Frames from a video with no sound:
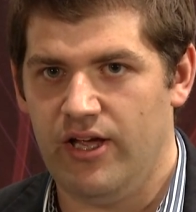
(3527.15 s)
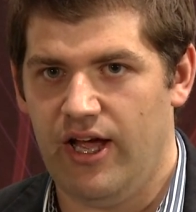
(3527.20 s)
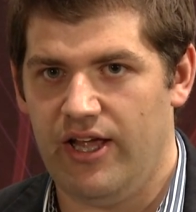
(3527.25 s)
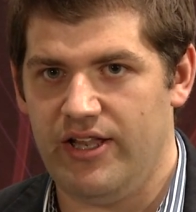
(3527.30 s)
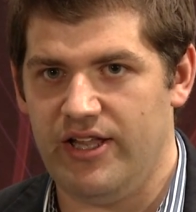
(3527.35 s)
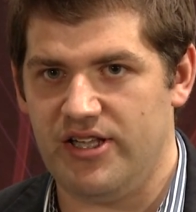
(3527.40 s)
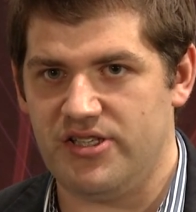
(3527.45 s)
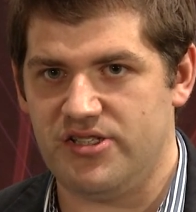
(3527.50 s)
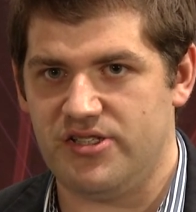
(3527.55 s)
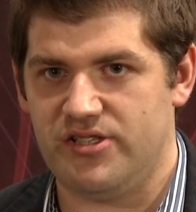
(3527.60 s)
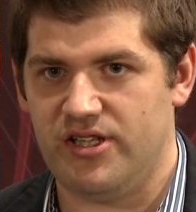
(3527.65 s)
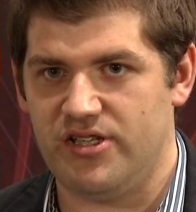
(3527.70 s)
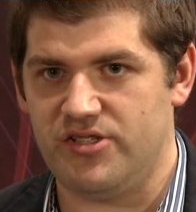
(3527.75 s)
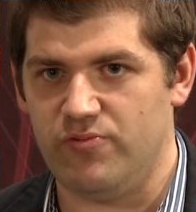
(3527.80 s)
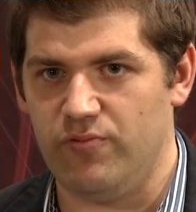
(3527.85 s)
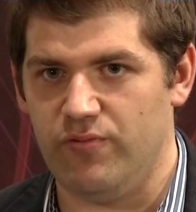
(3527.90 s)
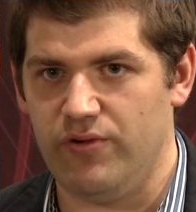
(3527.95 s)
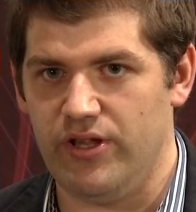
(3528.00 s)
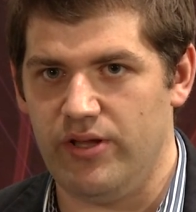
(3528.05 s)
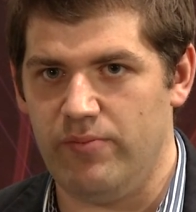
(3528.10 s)
And that's,
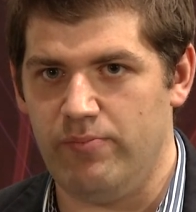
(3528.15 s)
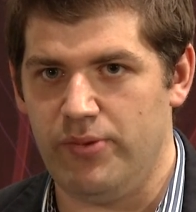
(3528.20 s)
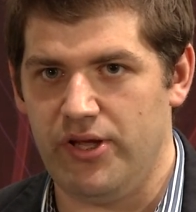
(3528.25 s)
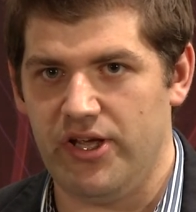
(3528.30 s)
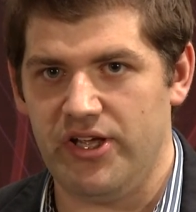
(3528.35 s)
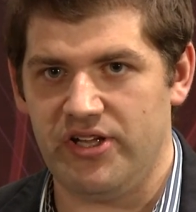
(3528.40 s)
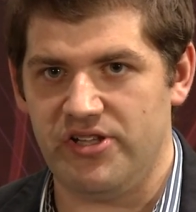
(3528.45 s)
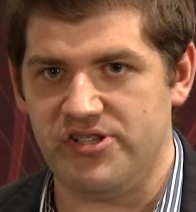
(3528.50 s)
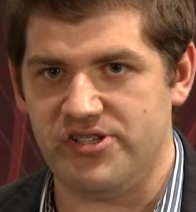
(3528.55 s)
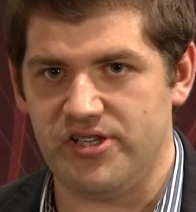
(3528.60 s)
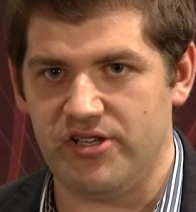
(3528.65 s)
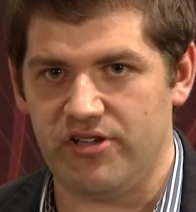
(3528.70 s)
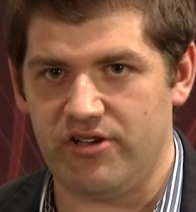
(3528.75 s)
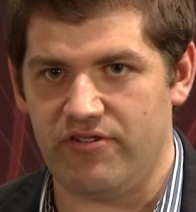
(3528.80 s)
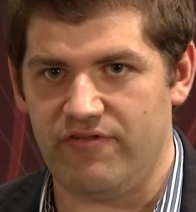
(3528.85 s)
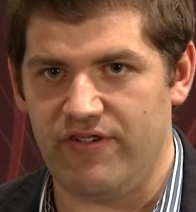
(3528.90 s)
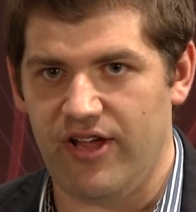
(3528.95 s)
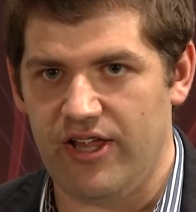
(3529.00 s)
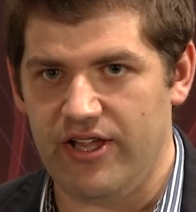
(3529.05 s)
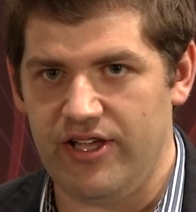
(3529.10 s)
that's really big in
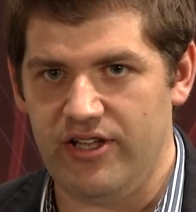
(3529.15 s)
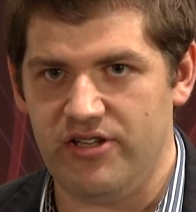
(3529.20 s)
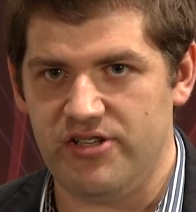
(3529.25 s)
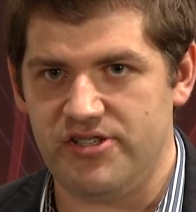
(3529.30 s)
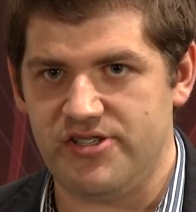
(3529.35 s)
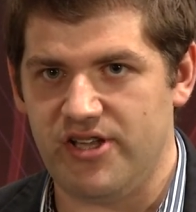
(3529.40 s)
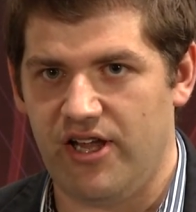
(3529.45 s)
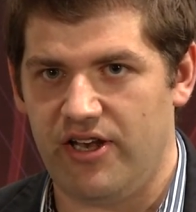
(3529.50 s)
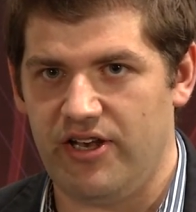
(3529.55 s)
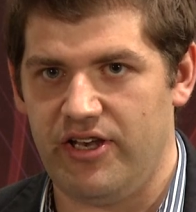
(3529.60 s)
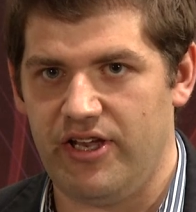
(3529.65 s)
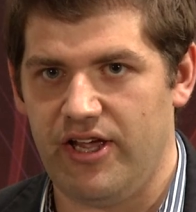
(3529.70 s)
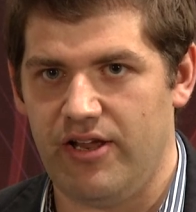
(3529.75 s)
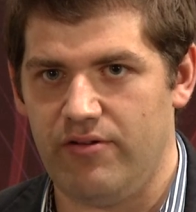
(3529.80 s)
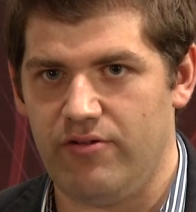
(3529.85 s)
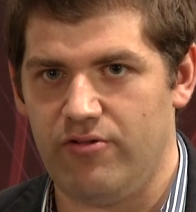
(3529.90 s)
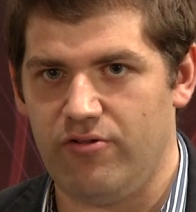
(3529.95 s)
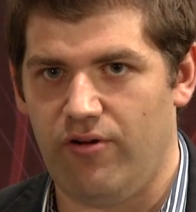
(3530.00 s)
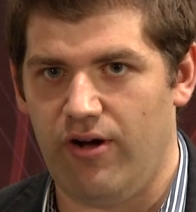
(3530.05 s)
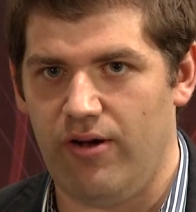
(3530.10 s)
Silicon Valley and it's starting to
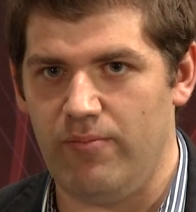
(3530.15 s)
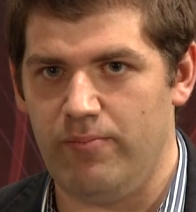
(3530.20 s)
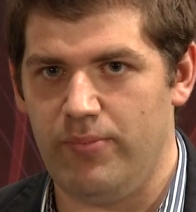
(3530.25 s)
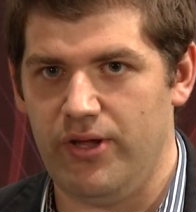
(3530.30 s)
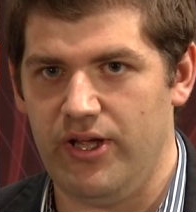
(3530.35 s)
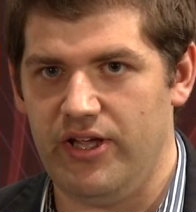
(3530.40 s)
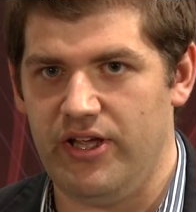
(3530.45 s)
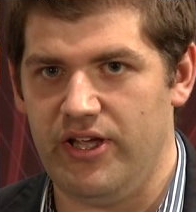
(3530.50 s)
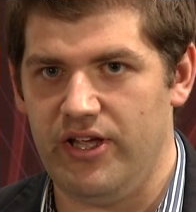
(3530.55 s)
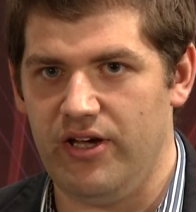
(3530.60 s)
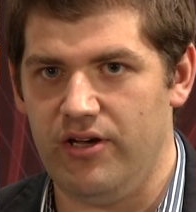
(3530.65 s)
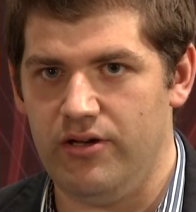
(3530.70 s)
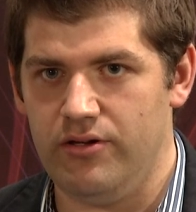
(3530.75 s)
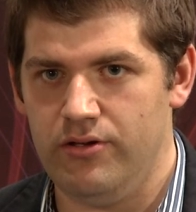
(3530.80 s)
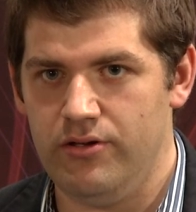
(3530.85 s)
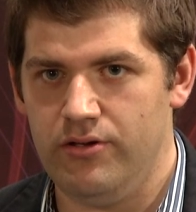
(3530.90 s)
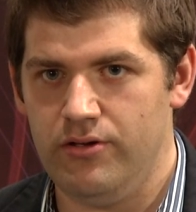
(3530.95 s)
get quite big here.